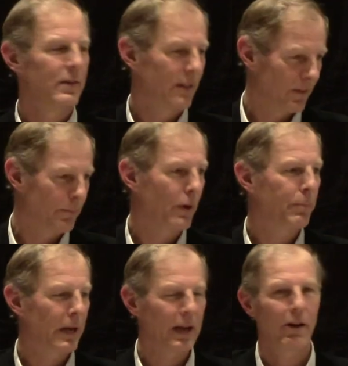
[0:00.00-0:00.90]
this
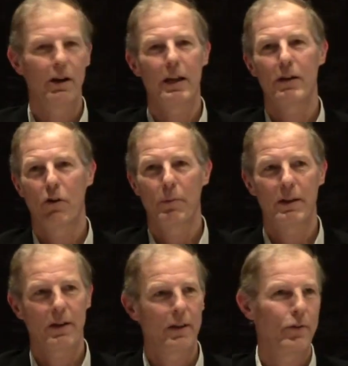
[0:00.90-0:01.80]
book particularly, and a whole
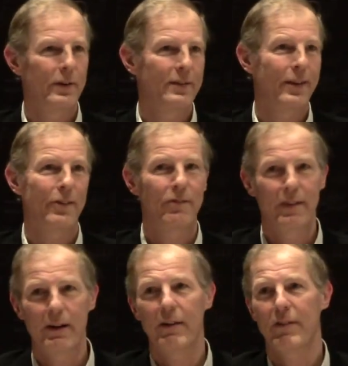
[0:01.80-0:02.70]
bunch of other ones that were
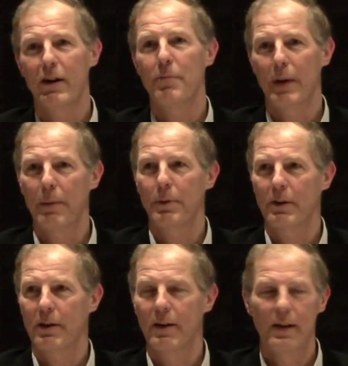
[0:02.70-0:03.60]
very, very
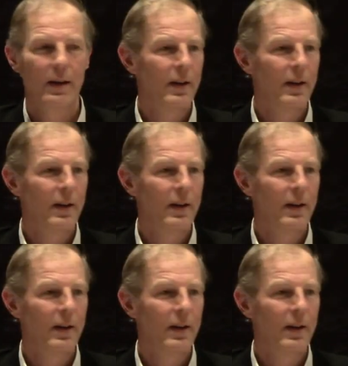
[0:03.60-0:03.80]
popular.